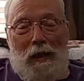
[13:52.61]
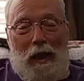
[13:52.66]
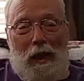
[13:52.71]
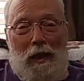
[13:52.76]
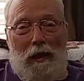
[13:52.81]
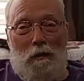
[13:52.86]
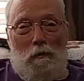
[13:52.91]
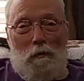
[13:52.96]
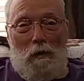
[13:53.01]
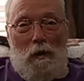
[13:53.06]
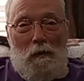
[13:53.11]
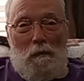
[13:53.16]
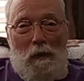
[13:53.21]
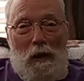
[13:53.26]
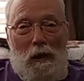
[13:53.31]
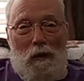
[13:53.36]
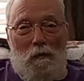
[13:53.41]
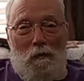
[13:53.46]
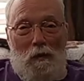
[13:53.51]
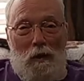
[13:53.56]
angry
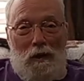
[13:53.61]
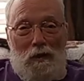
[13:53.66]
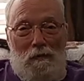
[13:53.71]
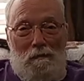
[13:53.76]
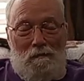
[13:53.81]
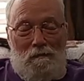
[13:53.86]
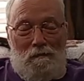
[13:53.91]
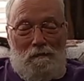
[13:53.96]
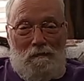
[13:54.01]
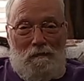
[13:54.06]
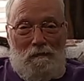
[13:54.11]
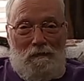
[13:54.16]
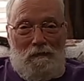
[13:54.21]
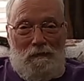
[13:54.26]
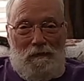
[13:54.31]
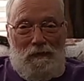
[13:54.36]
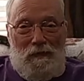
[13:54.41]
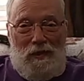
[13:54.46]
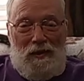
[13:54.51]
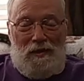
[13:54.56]
about what
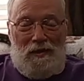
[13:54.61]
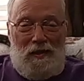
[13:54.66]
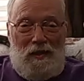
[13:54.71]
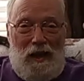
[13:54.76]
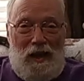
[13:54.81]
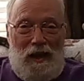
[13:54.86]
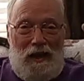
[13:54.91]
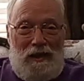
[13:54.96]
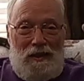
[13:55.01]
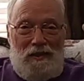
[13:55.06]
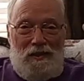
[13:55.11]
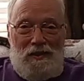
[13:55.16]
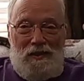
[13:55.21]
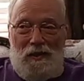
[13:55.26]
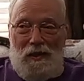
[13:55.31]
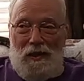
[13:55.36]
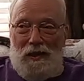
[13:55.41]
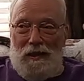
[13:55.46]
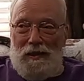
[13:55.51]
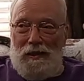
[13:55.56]
this guy has
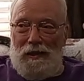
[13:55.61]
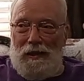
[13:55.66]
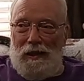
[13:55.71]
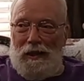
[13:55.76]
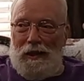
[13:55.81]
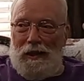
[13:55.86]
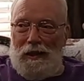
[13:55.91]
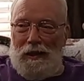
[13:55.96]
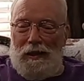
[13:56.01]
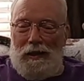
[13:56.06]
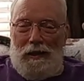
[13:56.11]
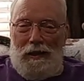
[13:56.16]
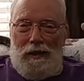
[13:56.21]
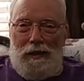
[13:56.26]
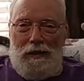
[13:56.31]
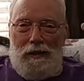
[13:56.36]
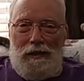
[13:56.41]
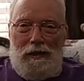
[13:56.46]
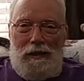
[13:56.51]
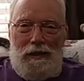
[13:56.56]
done,
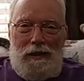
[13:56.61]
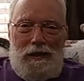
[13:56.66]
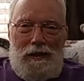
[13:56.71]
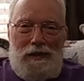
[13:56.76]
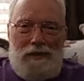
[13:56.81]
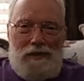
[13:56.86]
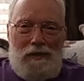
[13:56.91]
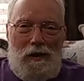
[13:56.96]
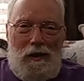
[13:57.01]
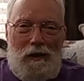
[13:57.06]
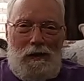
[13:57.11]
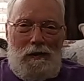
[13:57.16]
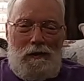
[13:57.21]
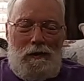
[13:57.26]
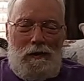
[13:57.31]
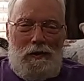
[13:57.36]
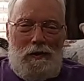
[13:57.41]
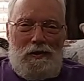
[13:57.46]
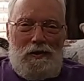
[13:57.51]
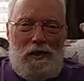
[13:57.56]
and he's not
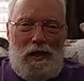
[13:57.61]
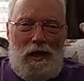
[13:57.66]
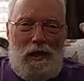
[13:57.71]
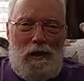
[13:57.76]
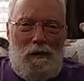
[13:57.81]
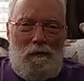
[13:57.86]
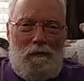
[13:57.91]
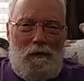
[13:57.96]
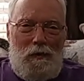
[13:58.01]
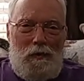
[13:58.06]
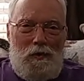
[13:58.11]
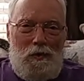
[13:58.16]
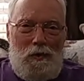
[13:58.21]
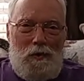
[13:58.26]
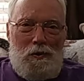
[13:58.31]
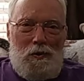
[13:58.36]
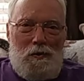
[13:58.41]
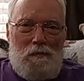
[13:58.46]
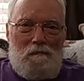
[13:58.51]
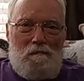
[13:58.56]
going to settle for
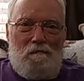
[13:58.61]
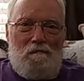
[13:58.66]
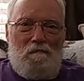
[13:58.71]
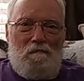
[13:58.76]
just,